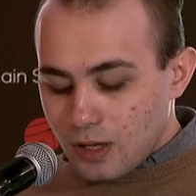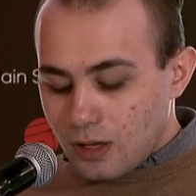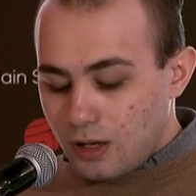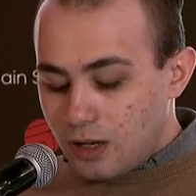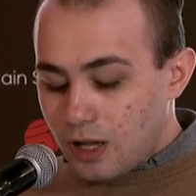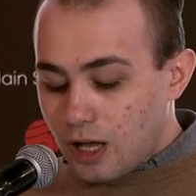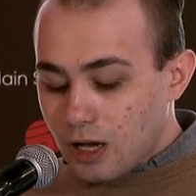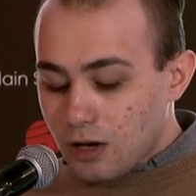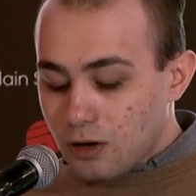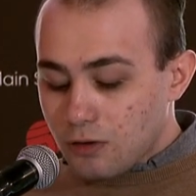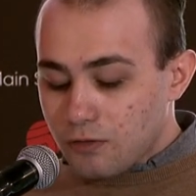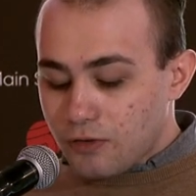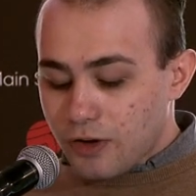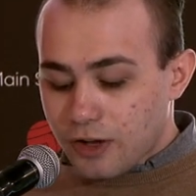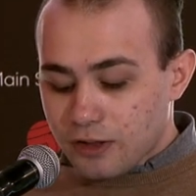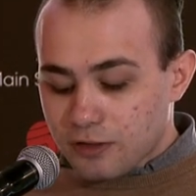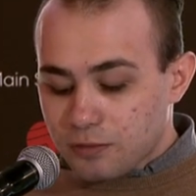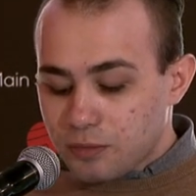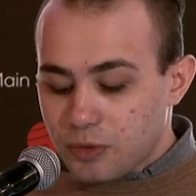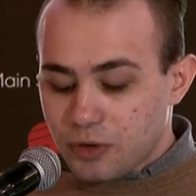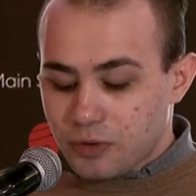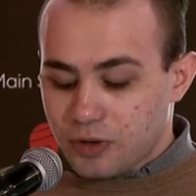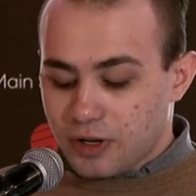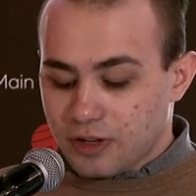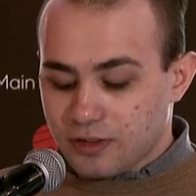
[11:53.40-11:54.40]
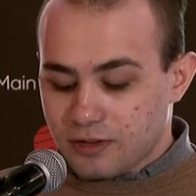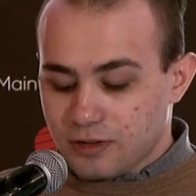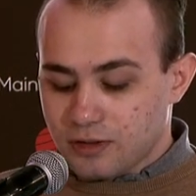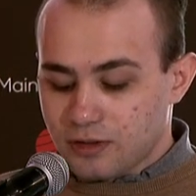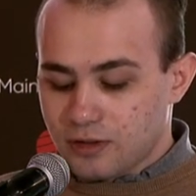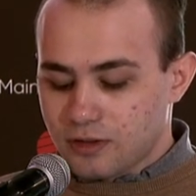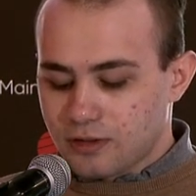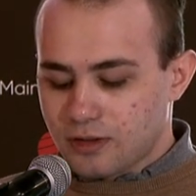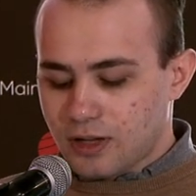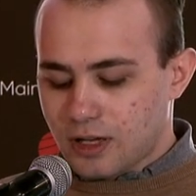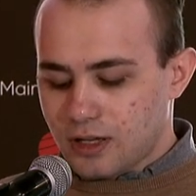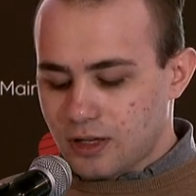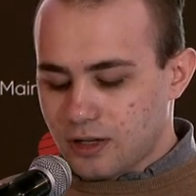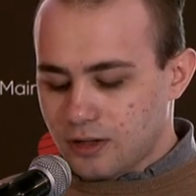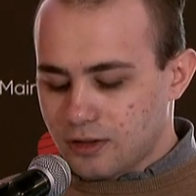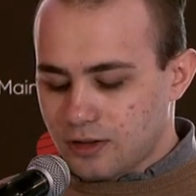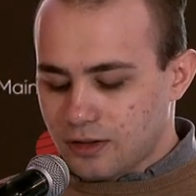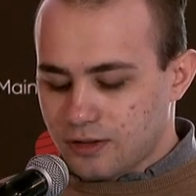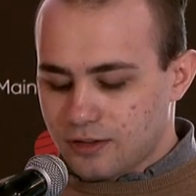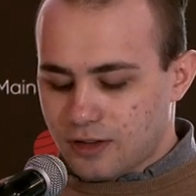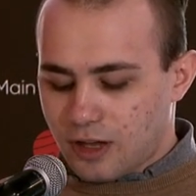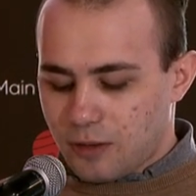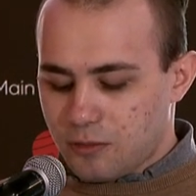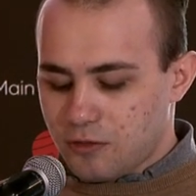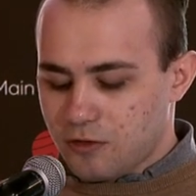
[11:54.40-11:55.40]
lack of experience in designing
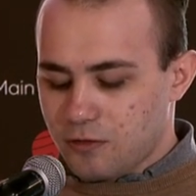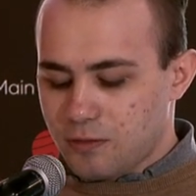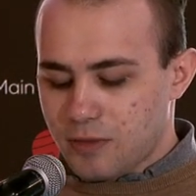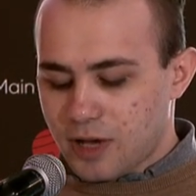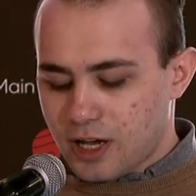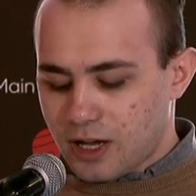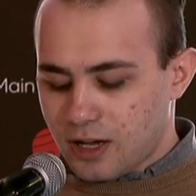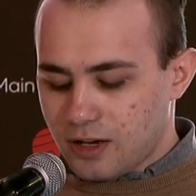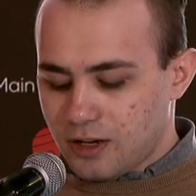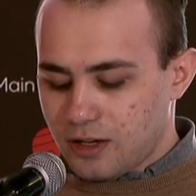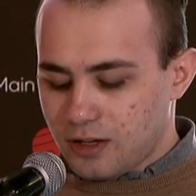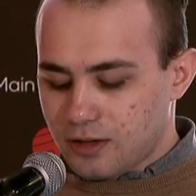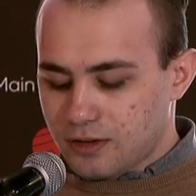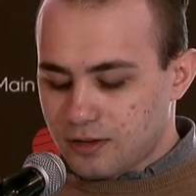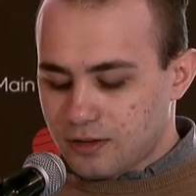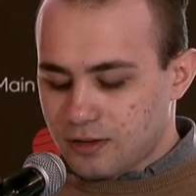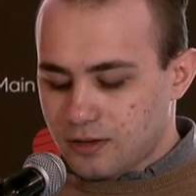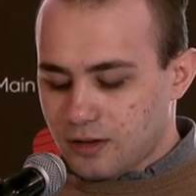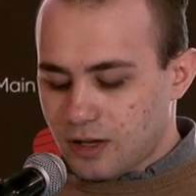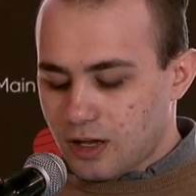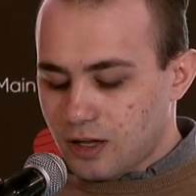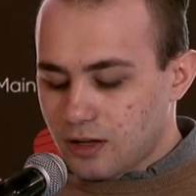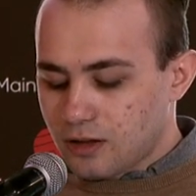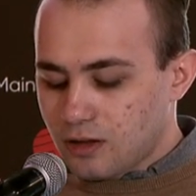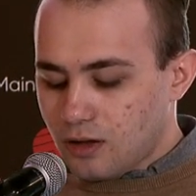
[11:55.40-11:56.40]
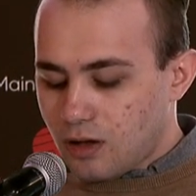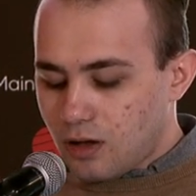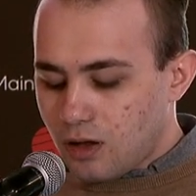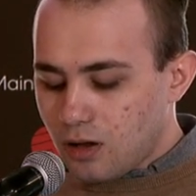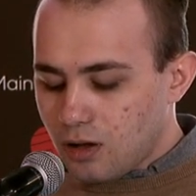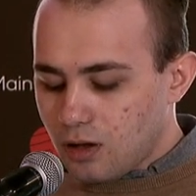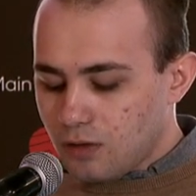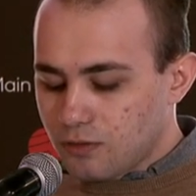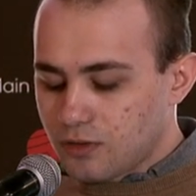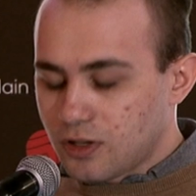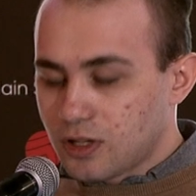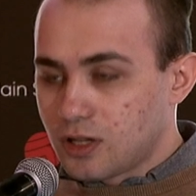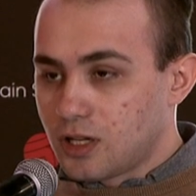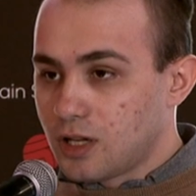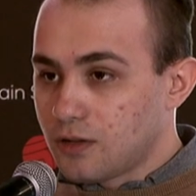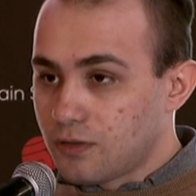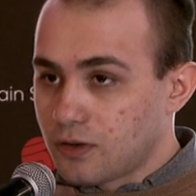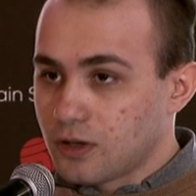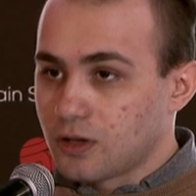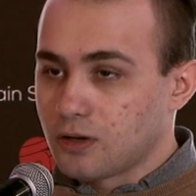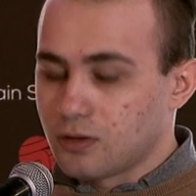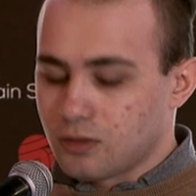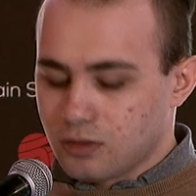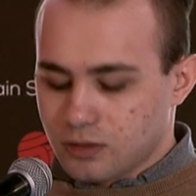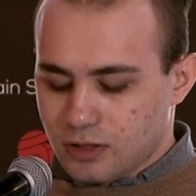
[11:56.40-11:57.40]
this type of mechanics and all of the
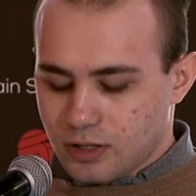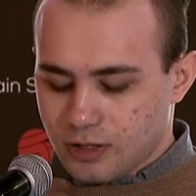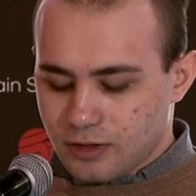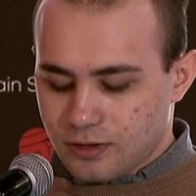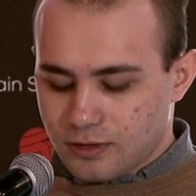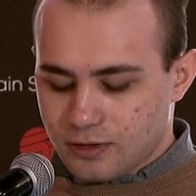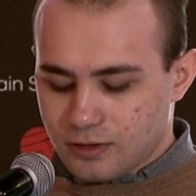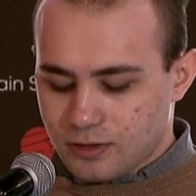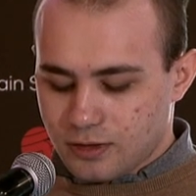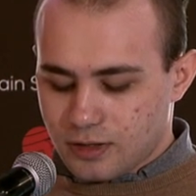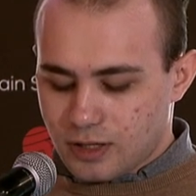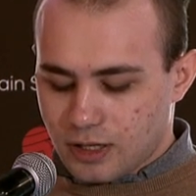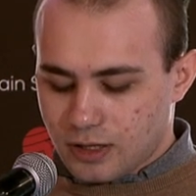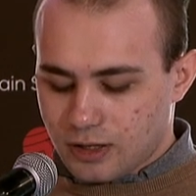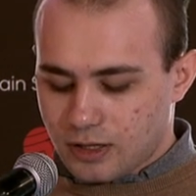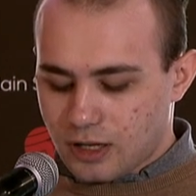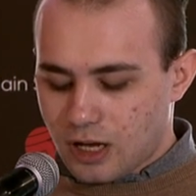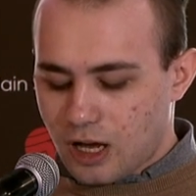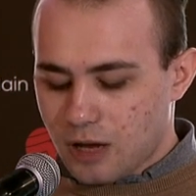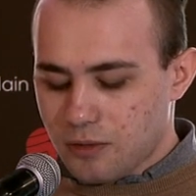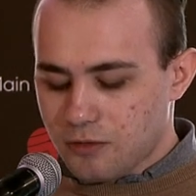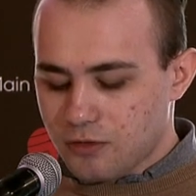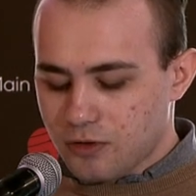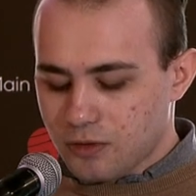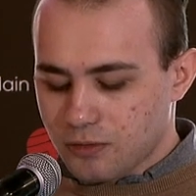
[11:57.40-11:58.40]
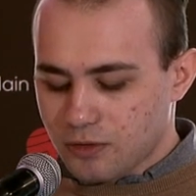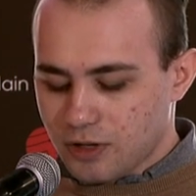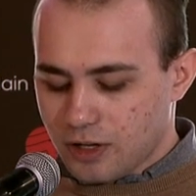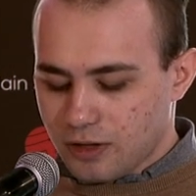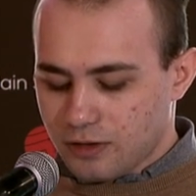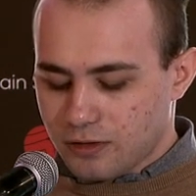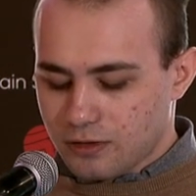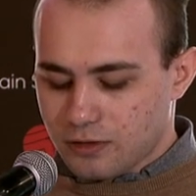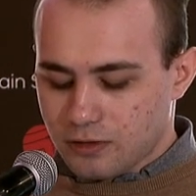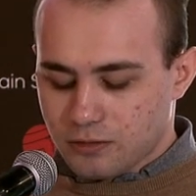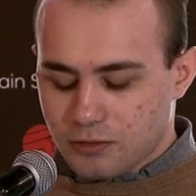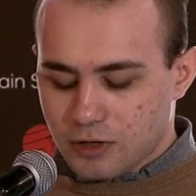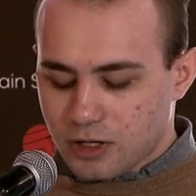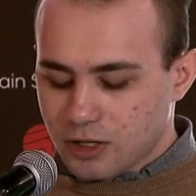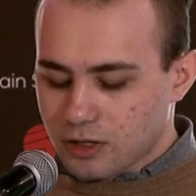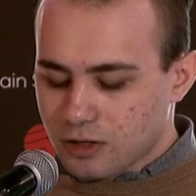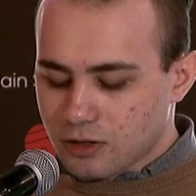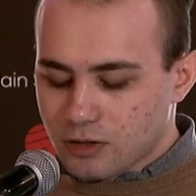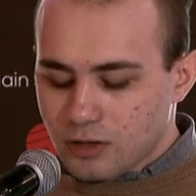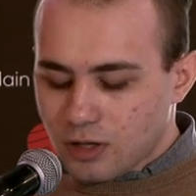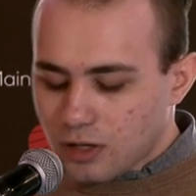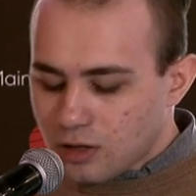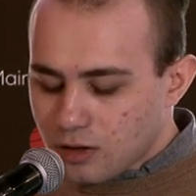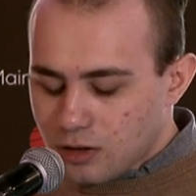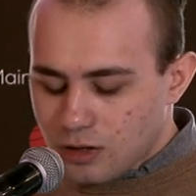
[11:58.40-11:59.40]
difficulties that came from this. We
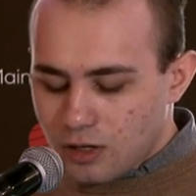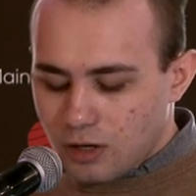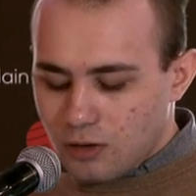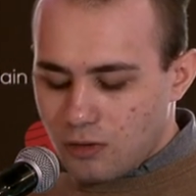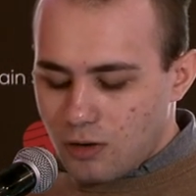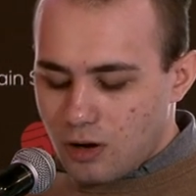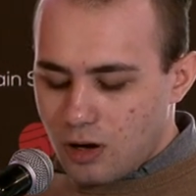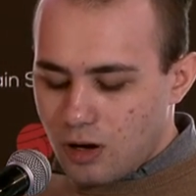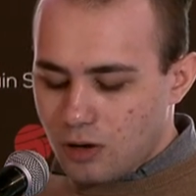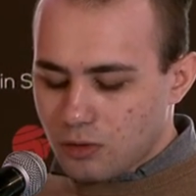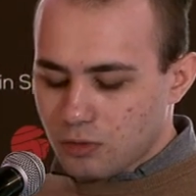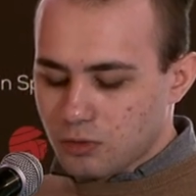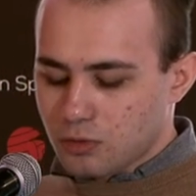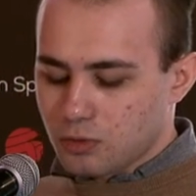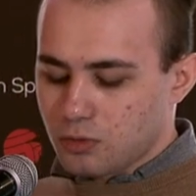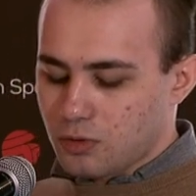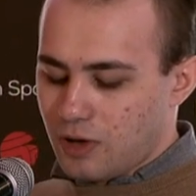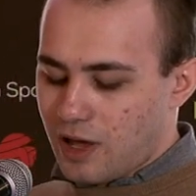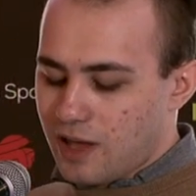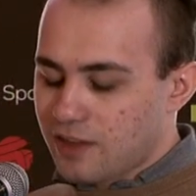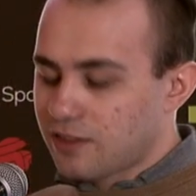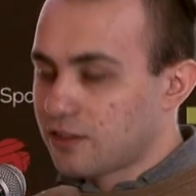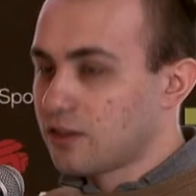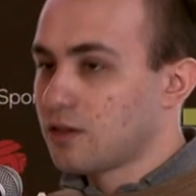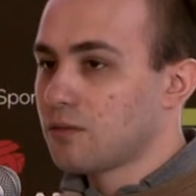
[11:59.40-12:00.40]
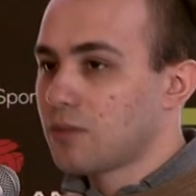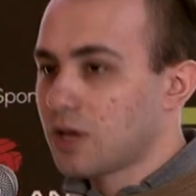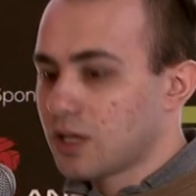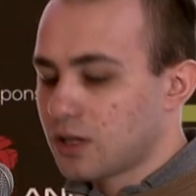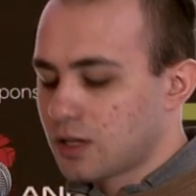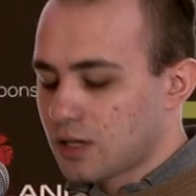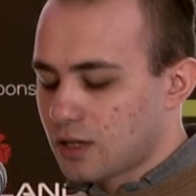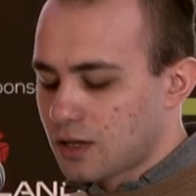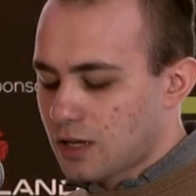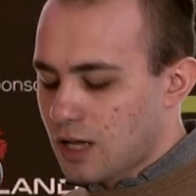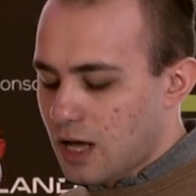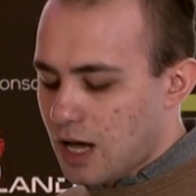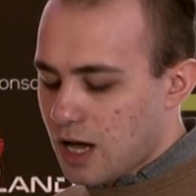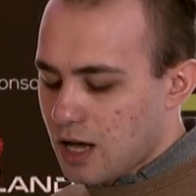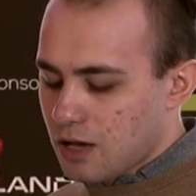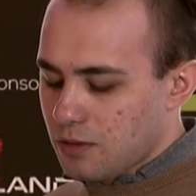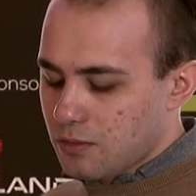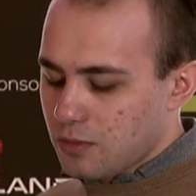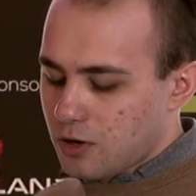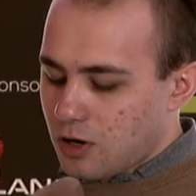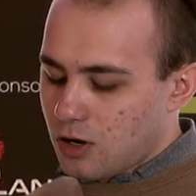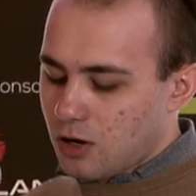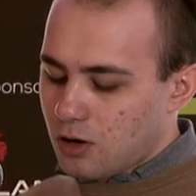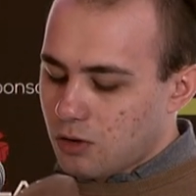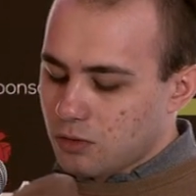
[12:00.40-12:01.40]
do not know how to estimate the
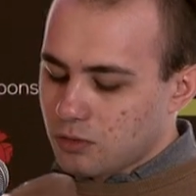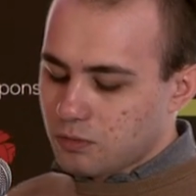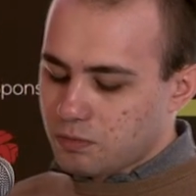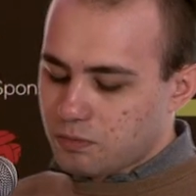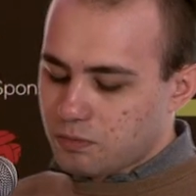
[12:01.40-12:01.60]
time, how